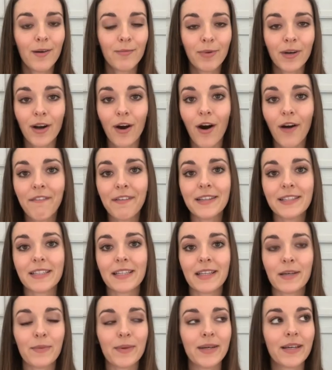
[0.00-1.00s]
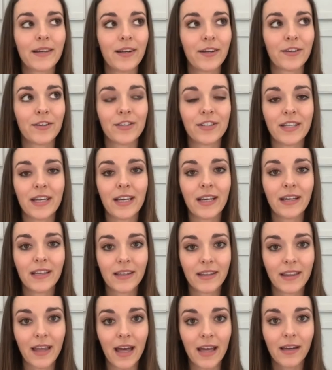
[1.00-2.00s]
But obviously we can
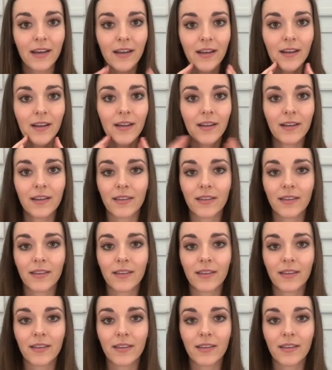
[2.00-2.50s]
understand that